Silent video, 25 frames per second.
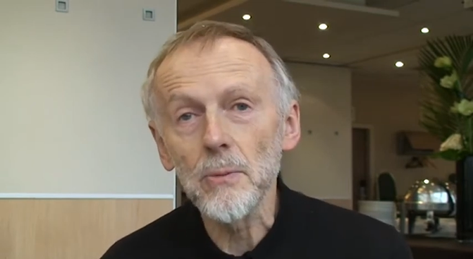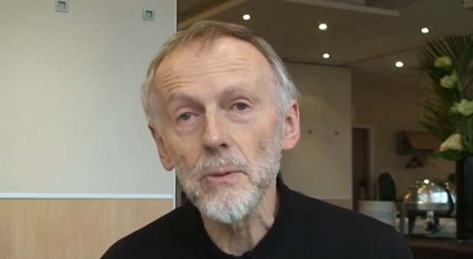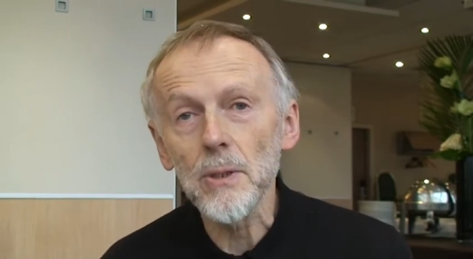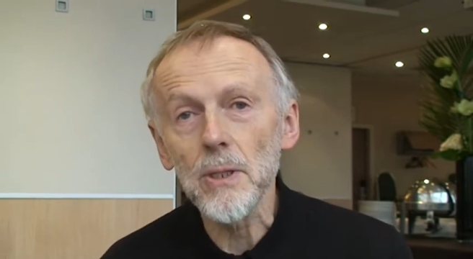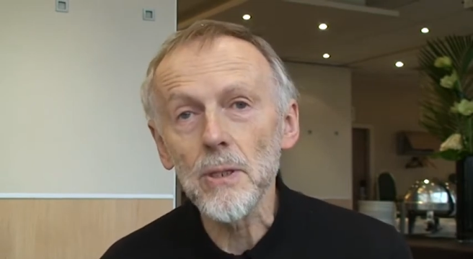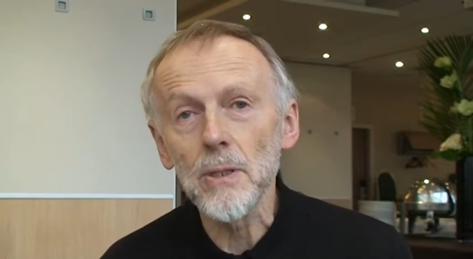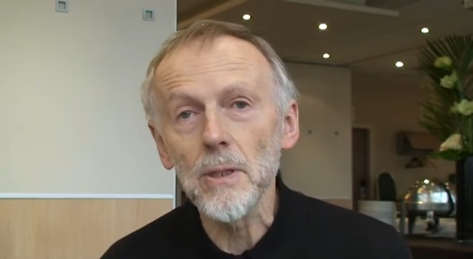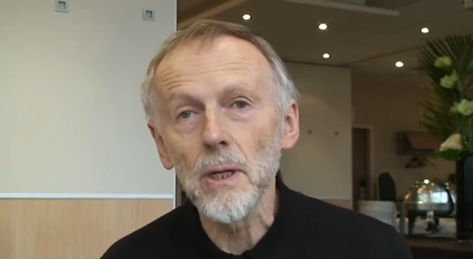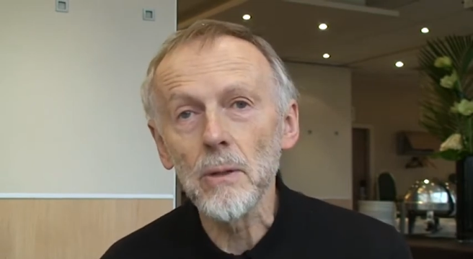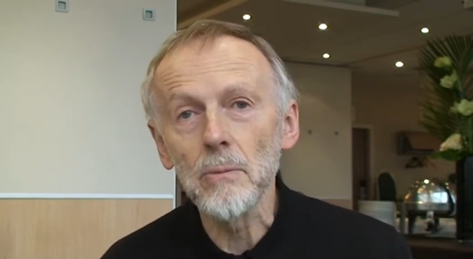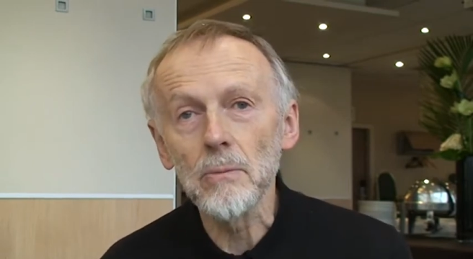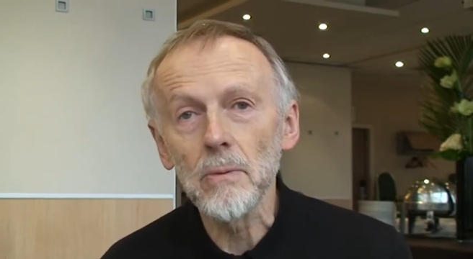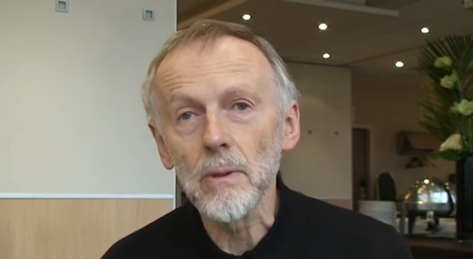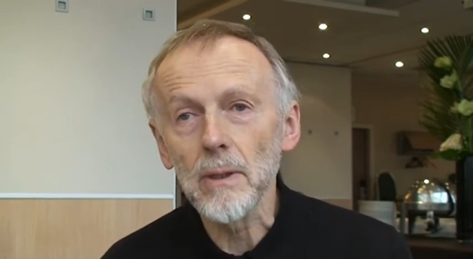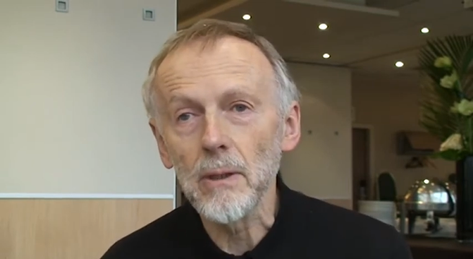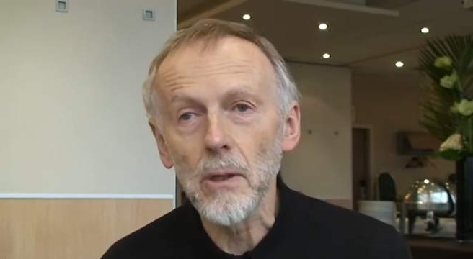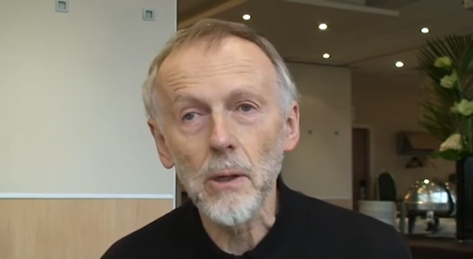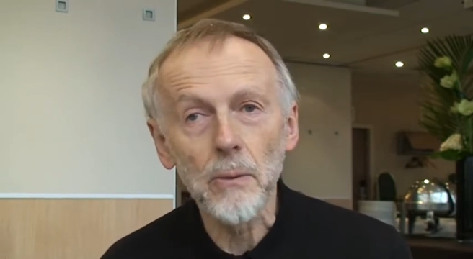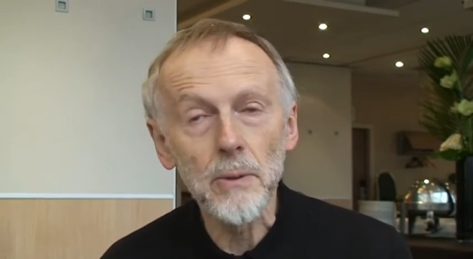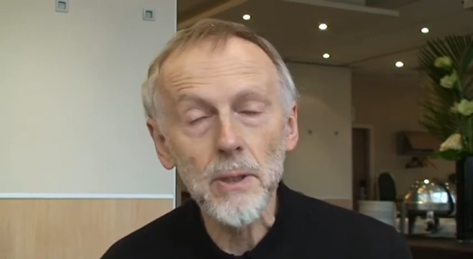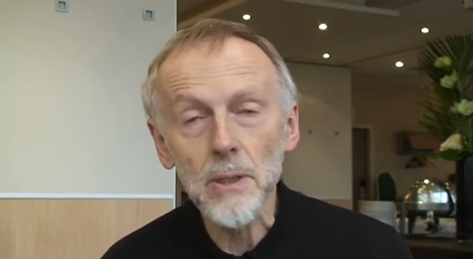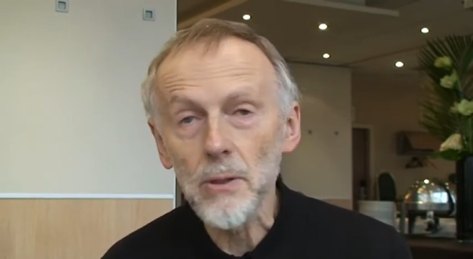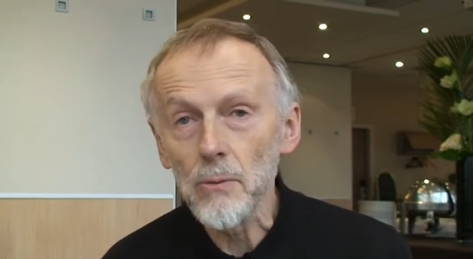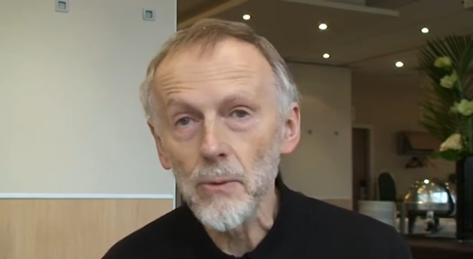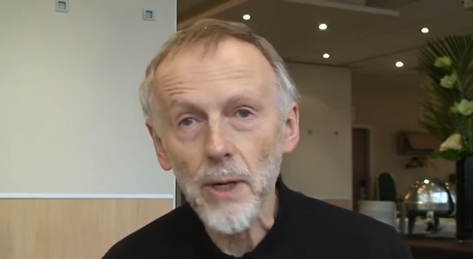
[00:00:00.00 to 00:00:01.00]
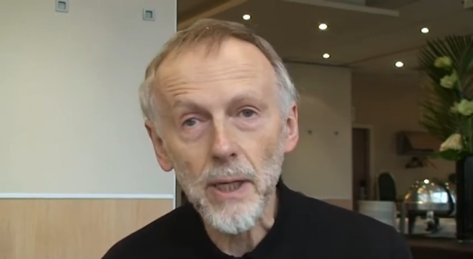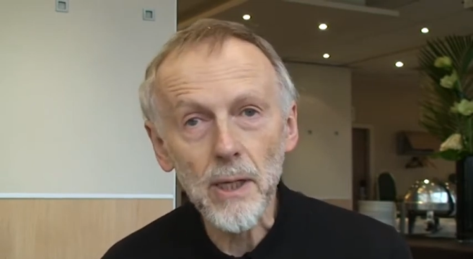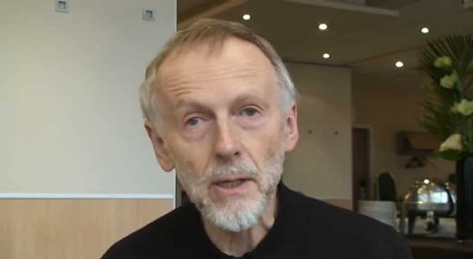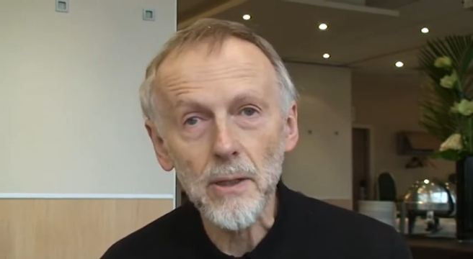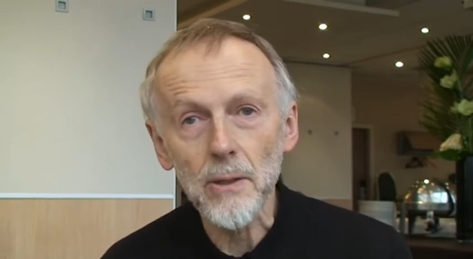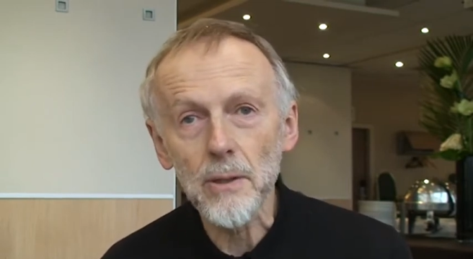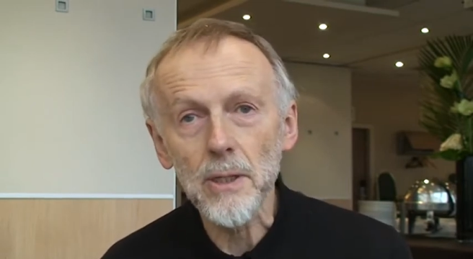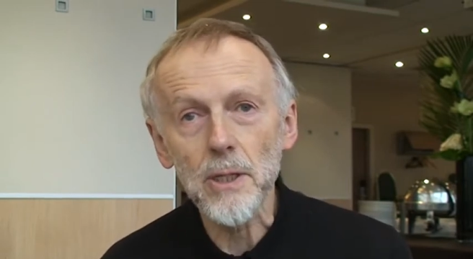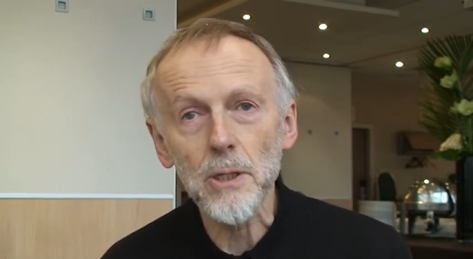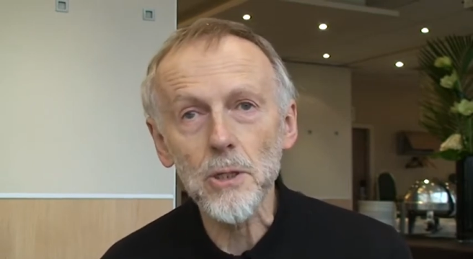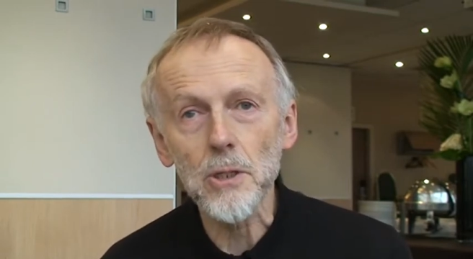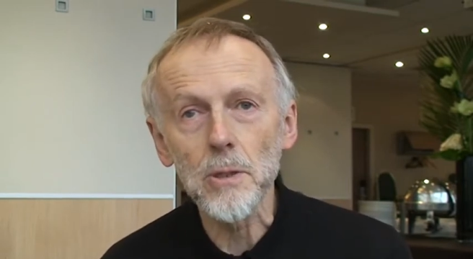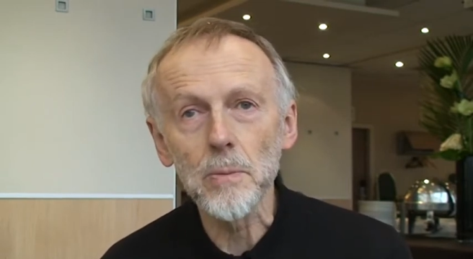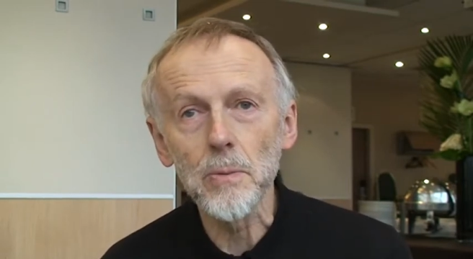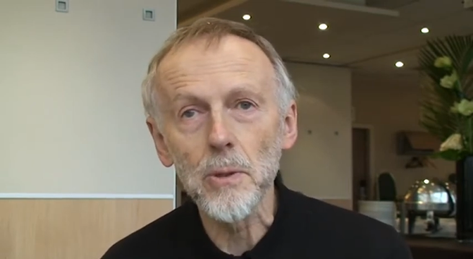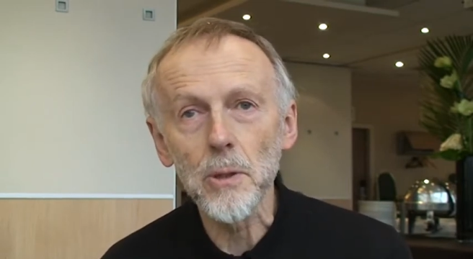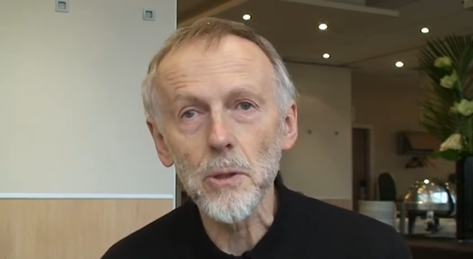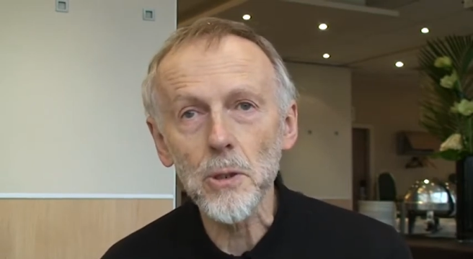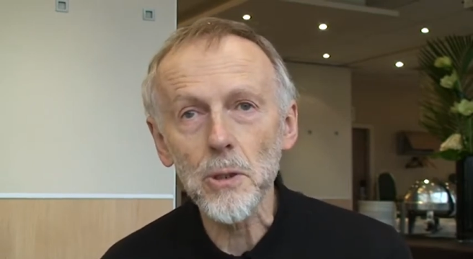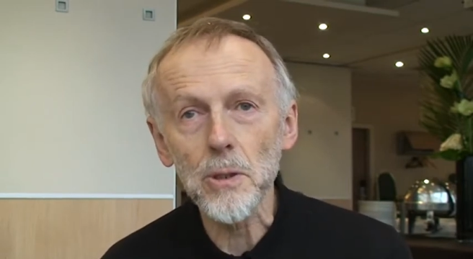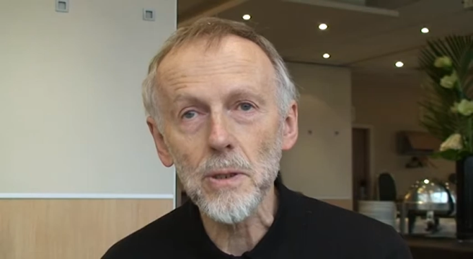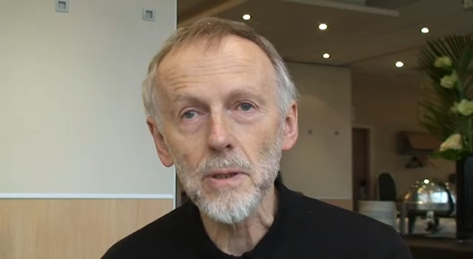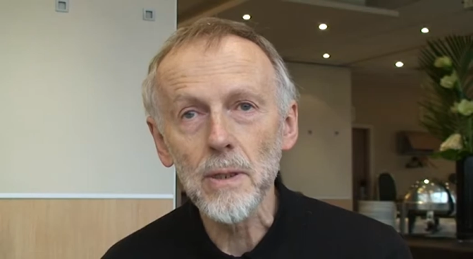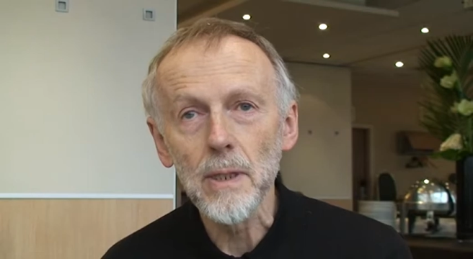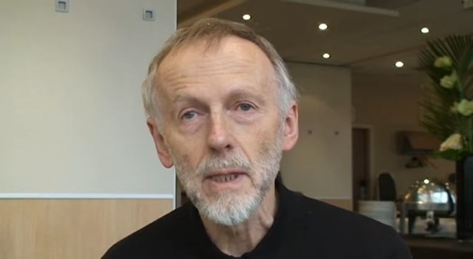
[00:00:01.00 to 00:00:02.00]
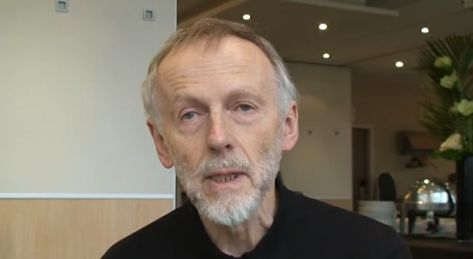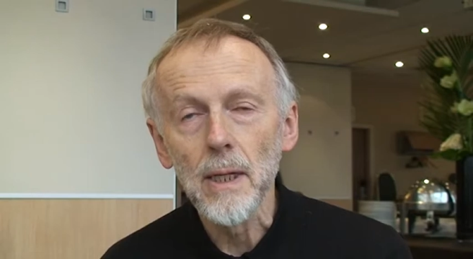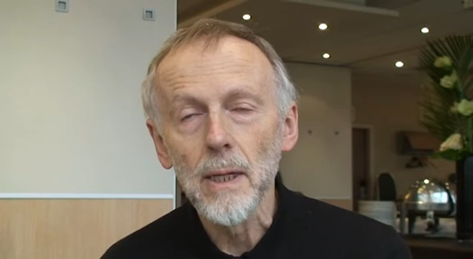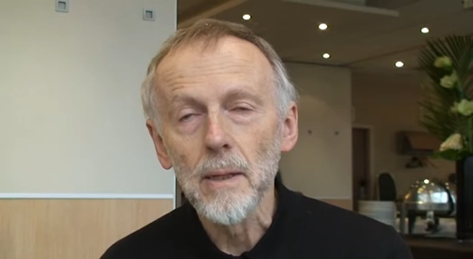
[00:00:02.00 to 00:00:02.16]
which don't go into regular distribution,